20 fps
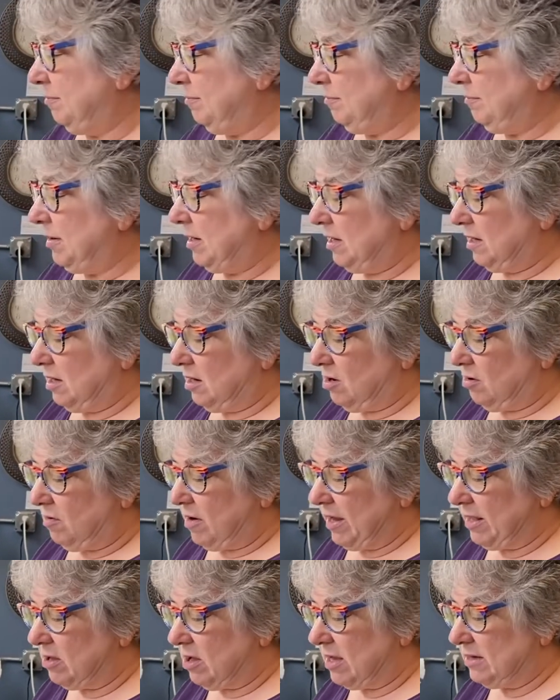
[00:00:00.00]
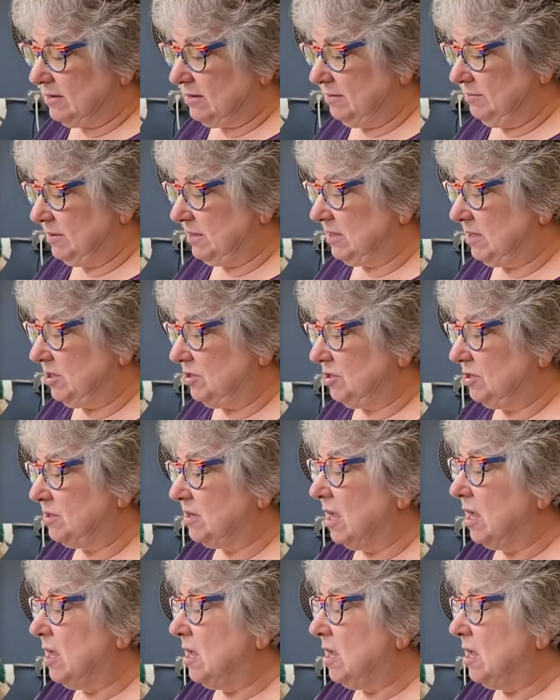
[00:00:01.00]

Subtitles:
minute ago I lost some stitches,